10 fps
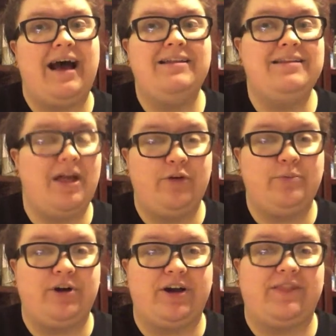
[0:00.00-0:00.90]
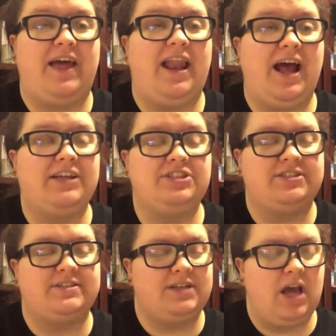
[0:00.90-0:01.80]
another book that I
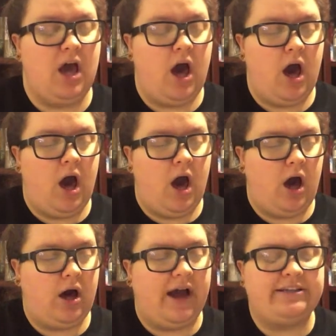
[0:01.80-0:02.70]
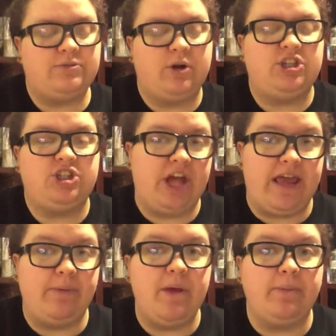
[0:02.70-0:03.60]
just want to
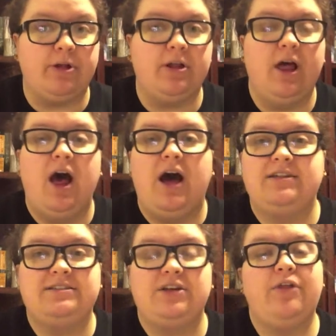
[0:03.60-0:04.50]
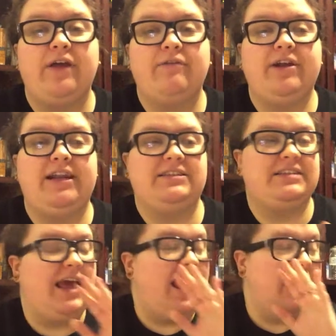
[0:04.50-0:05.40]
shake people until they read it.
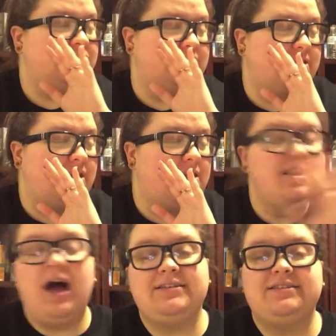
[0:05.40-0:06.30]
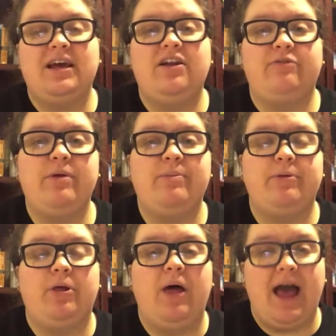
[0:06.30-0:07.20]
Just not enough
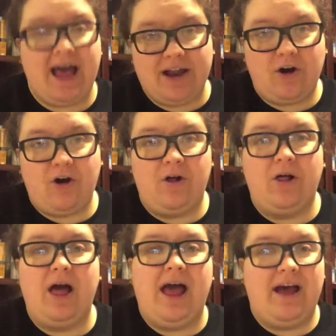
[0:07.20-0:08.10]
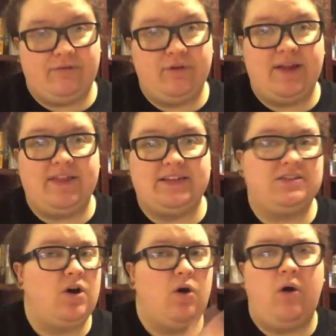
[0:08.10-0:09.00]
people at all have read
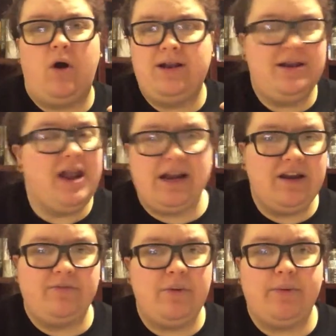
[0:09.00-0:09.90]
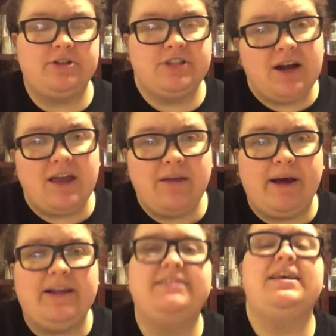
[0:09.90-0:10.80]
this. Not enough people are talking
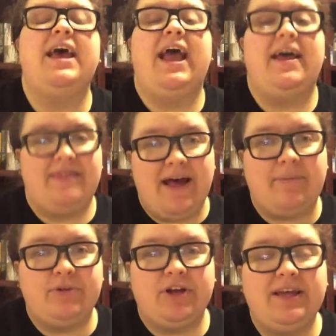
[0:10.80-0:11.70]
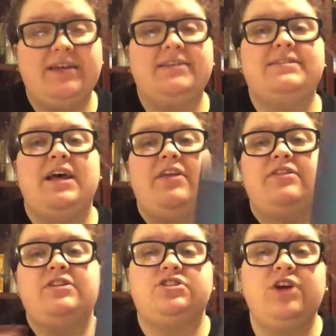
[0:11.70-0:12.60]
about it, and that book is
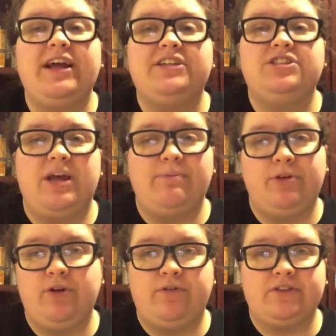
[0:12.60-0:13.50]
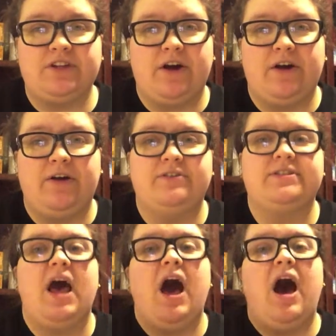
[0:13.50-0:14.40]
The Strange and Beautiful
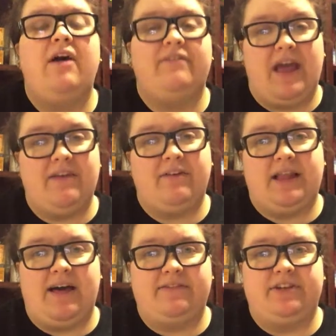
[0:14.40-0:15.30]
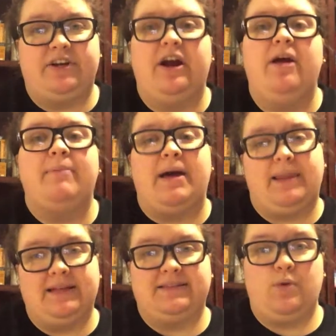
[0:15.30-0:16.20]
Sorrows of Ava Lavender by
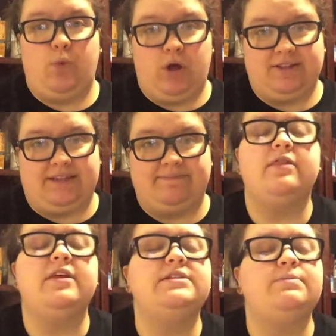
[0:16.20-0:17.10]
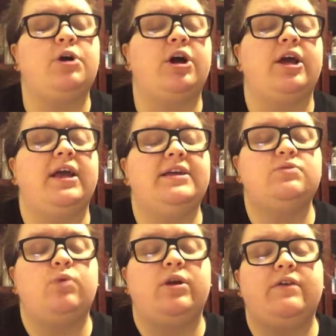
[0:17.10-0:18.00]
Leslie Walton. This book
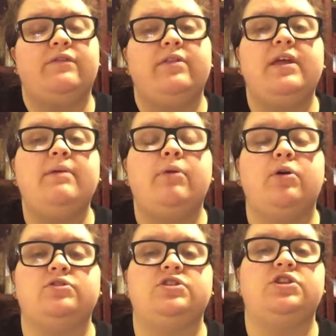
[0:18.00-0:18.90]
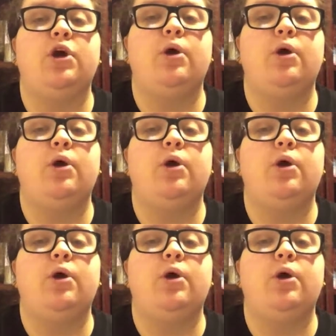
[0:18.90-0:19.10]
is one of the most